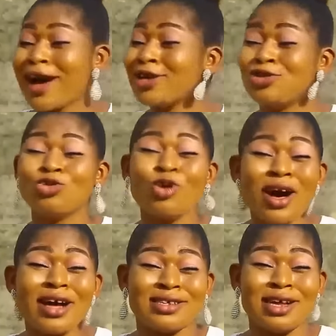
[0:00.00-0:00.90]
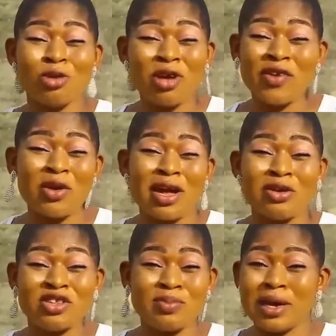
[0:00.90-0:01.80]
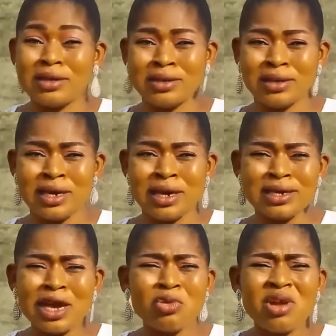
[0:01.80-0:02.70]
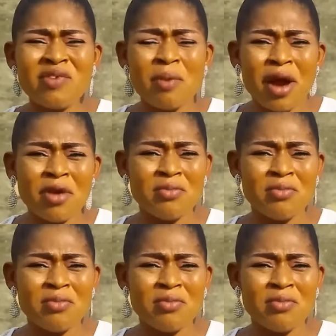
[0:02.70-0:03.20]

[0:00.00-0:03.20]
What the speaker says: go and start looking for another husband. That you will never marry me.